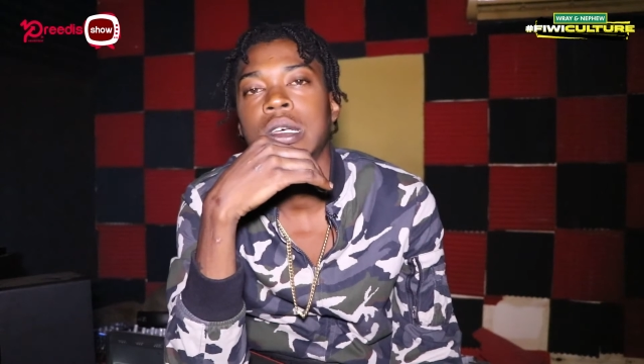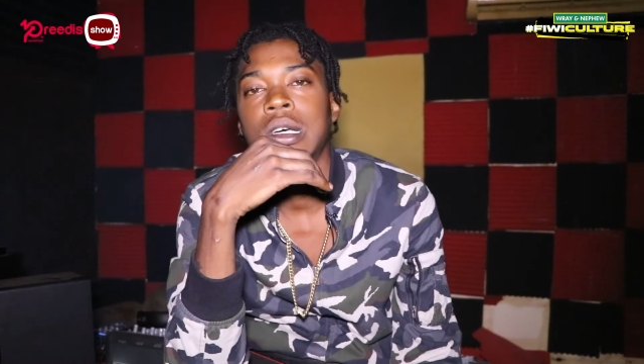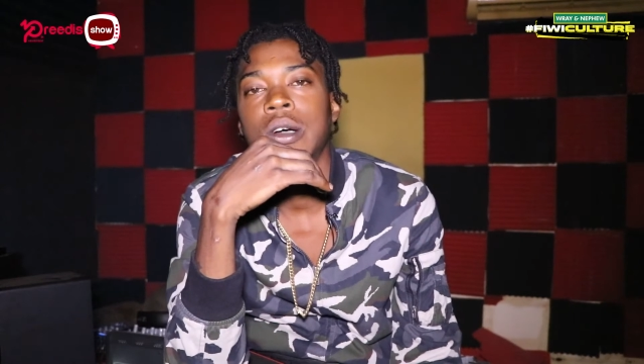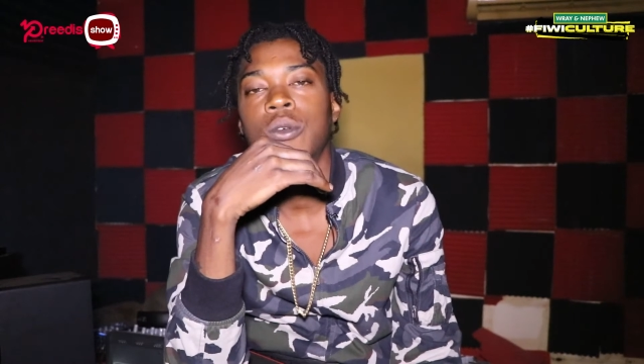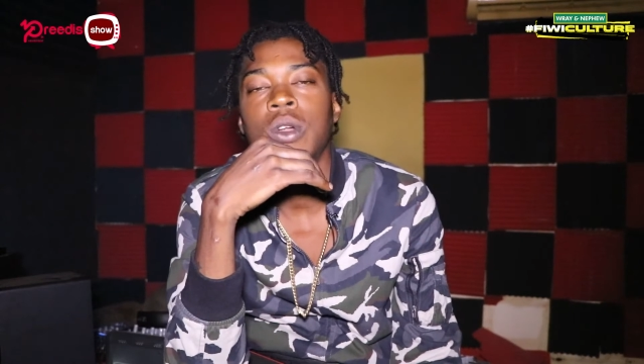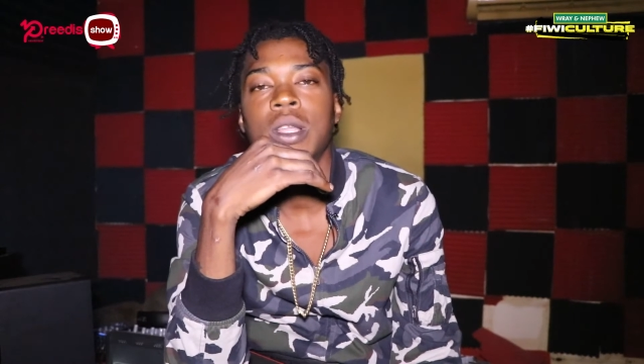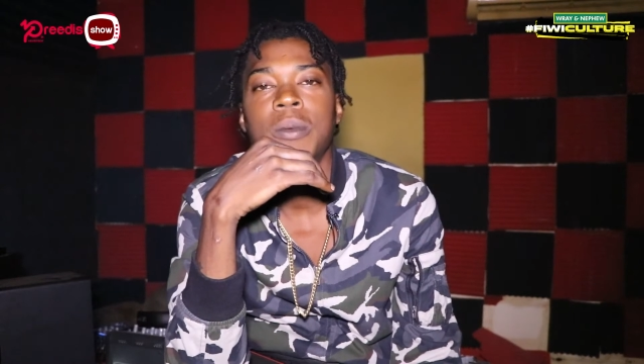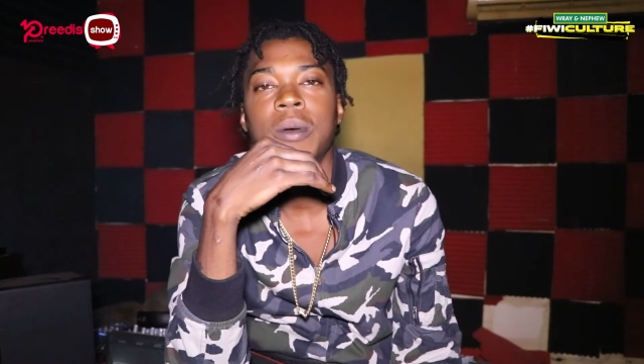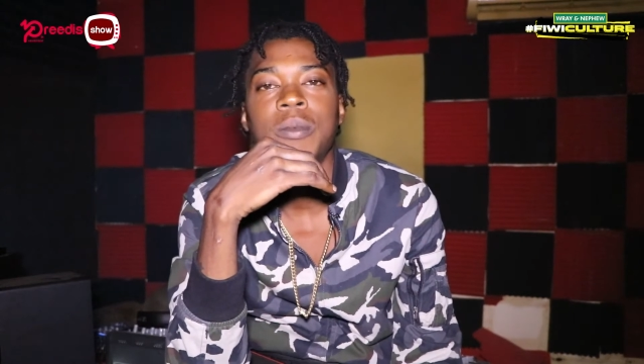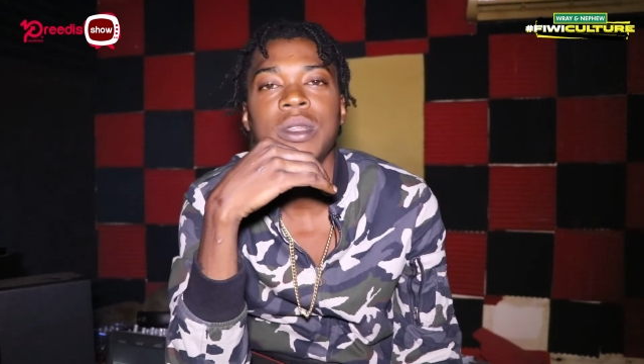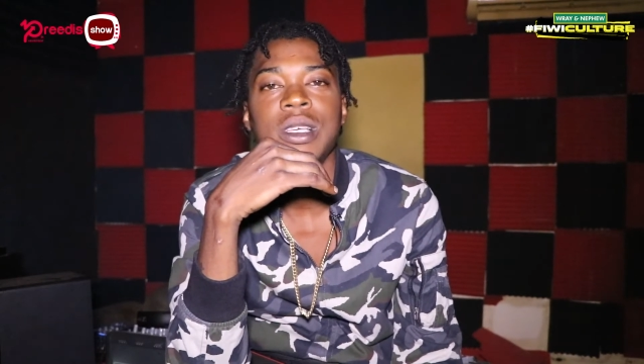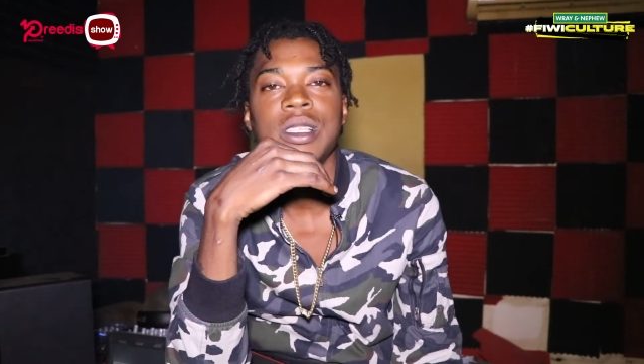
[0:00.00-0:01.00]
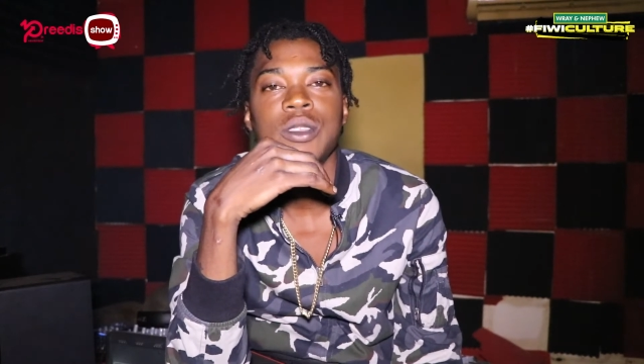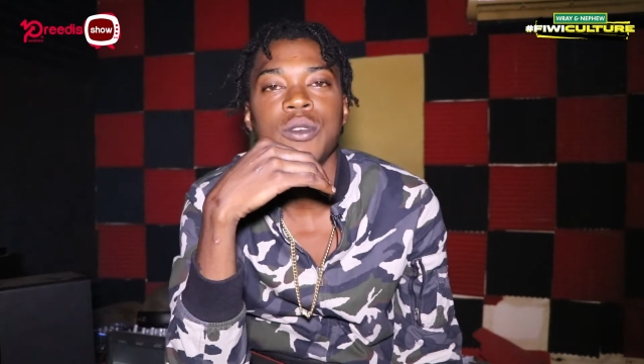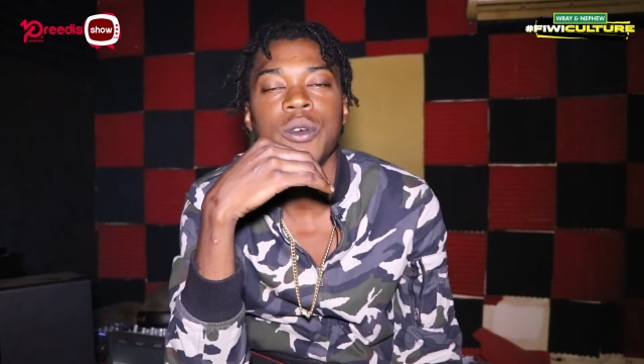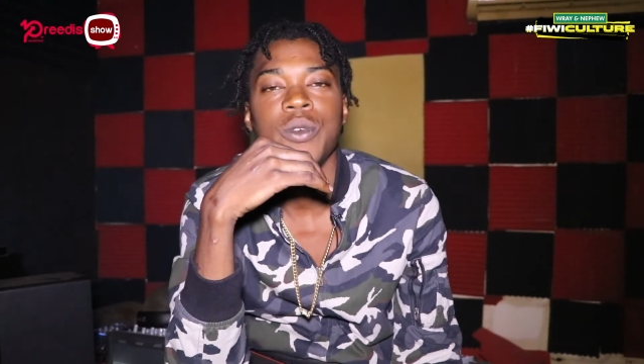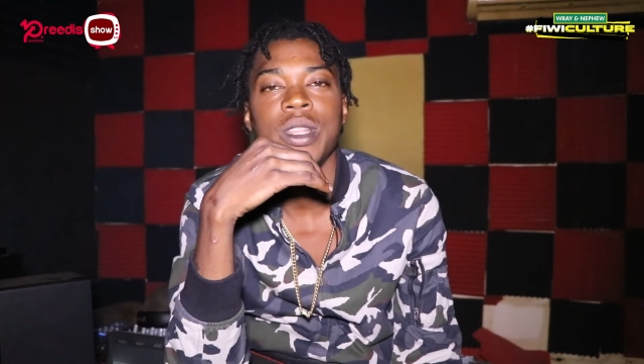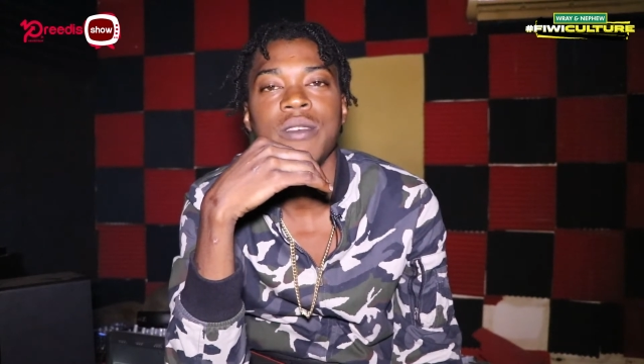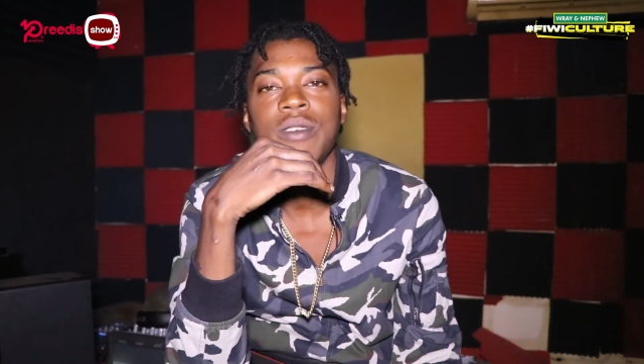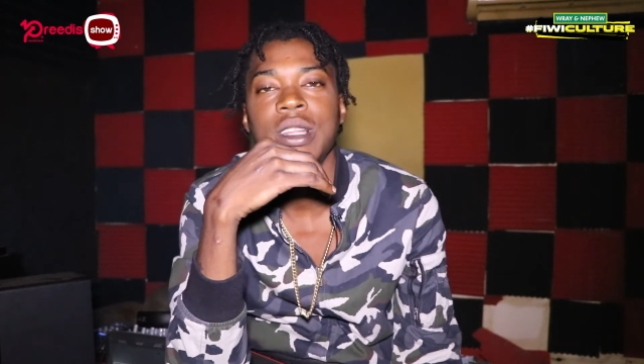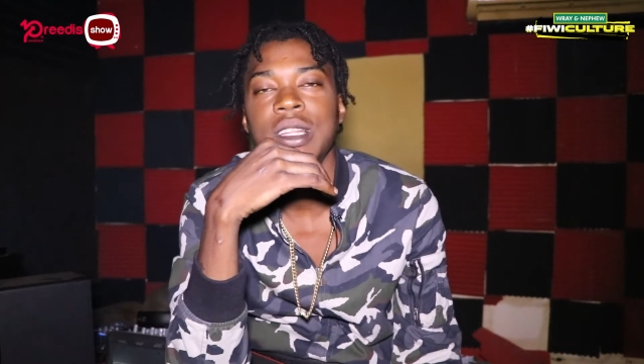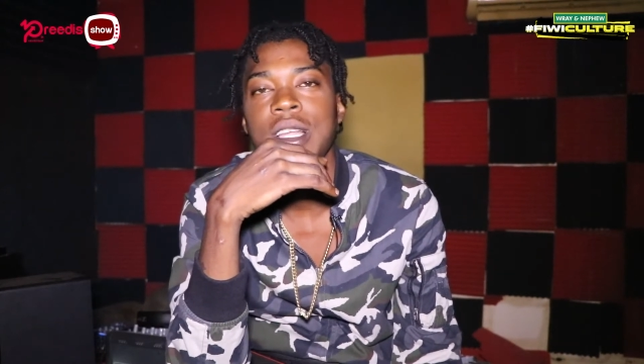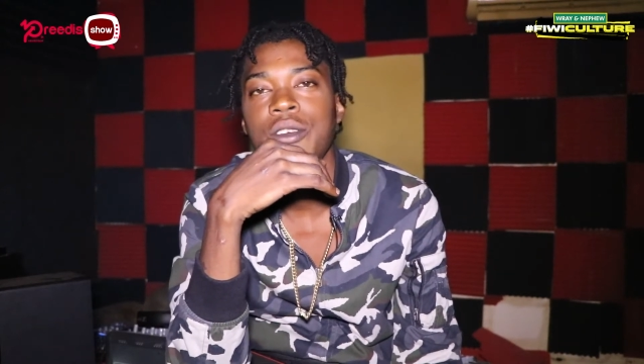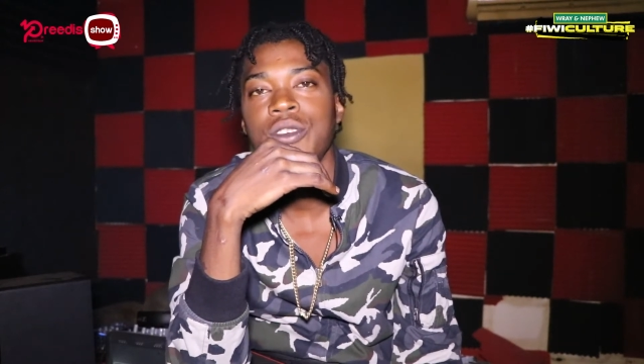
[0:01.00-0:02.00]
a whole heap of places where we never
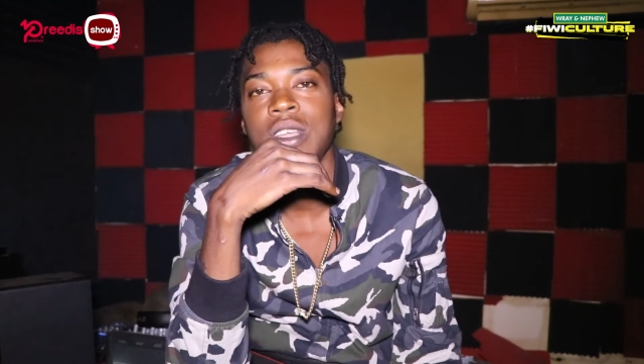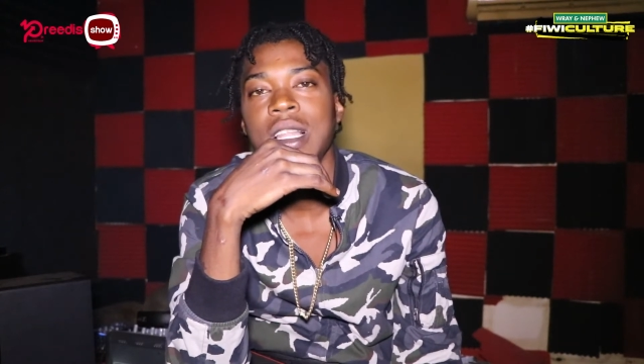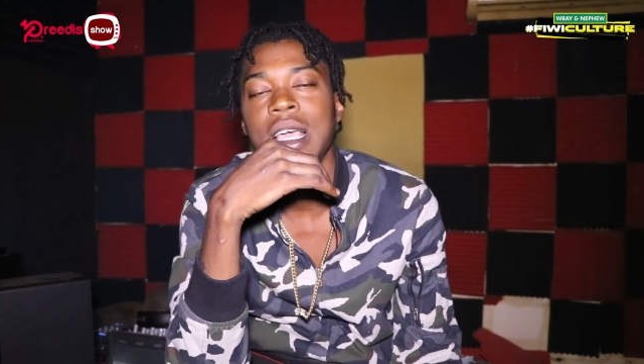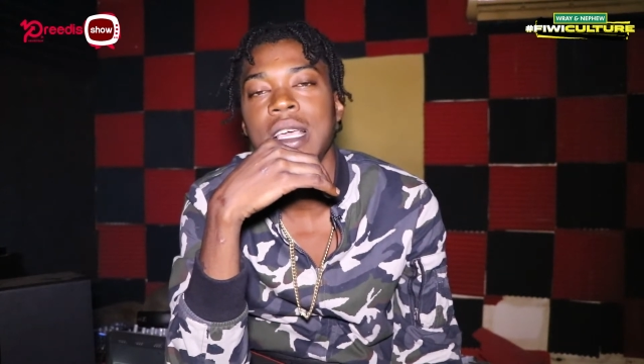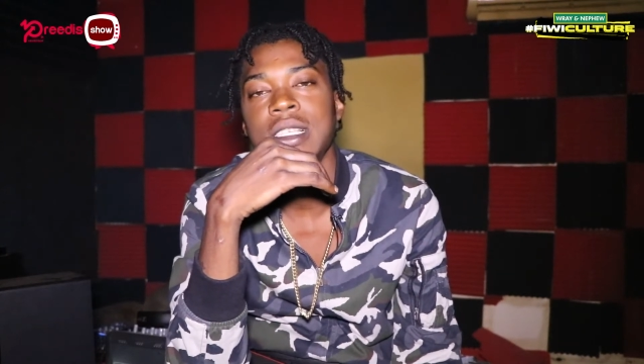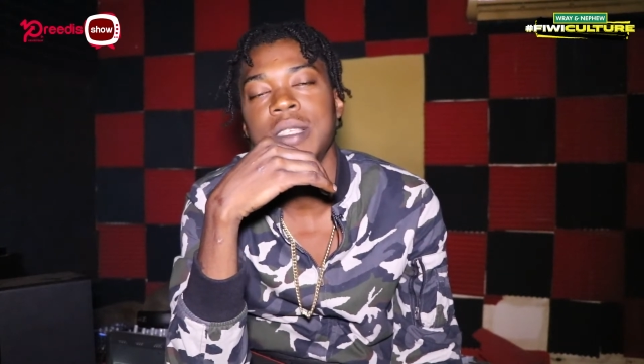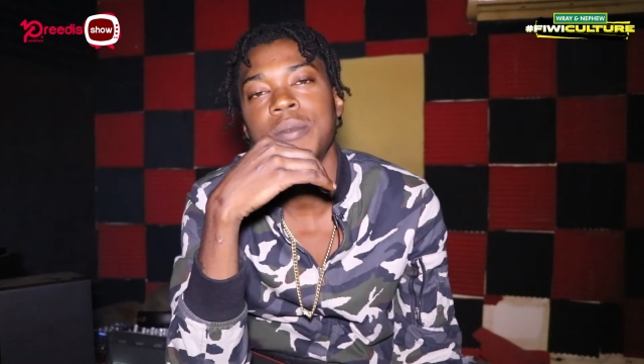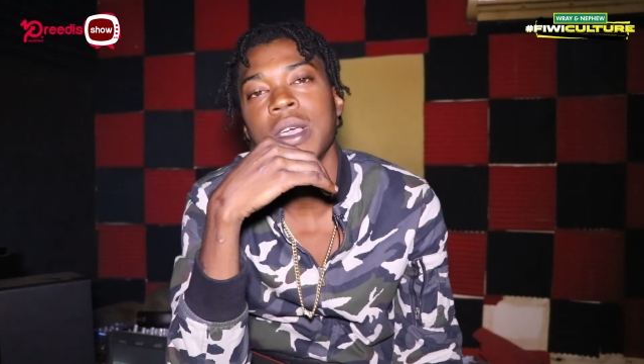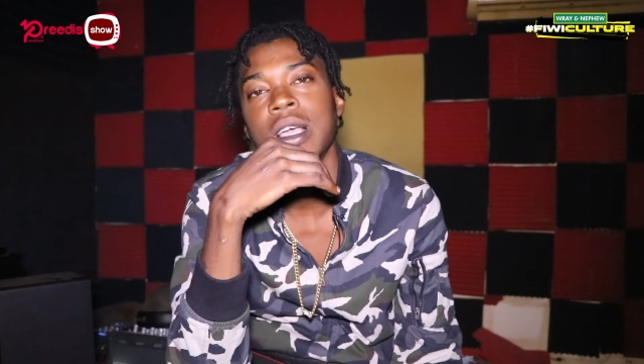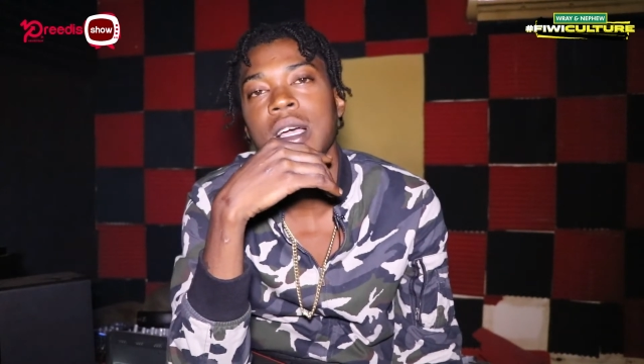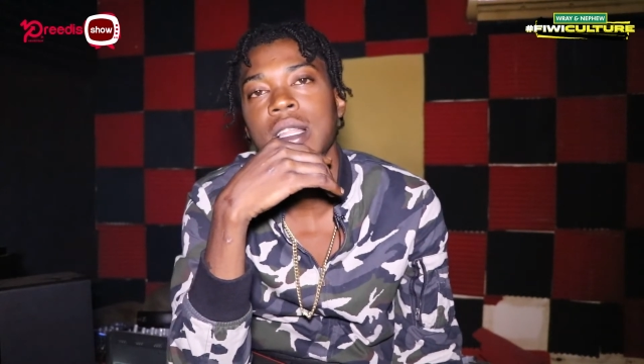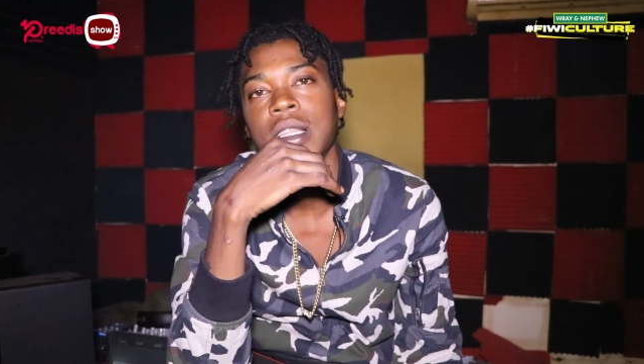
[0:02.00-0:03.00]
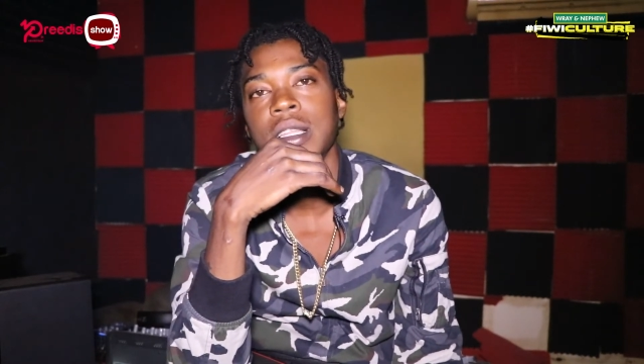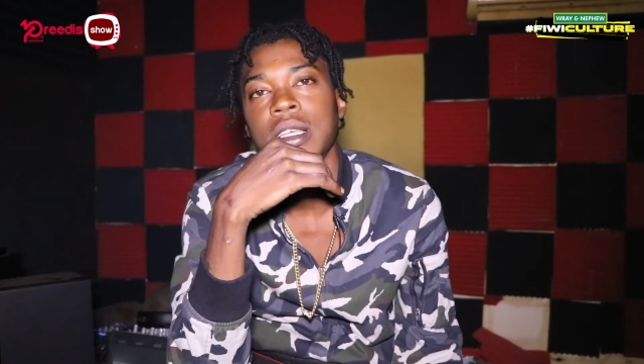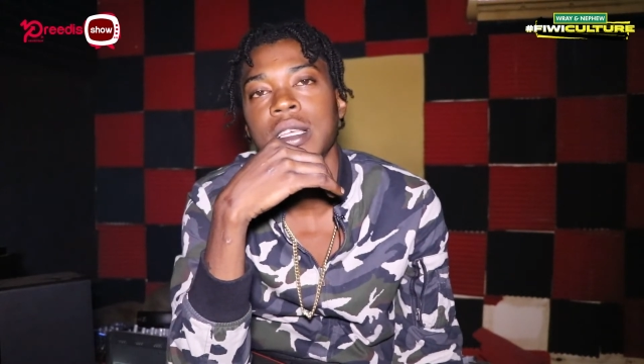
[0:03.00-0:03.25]
did a really expect, and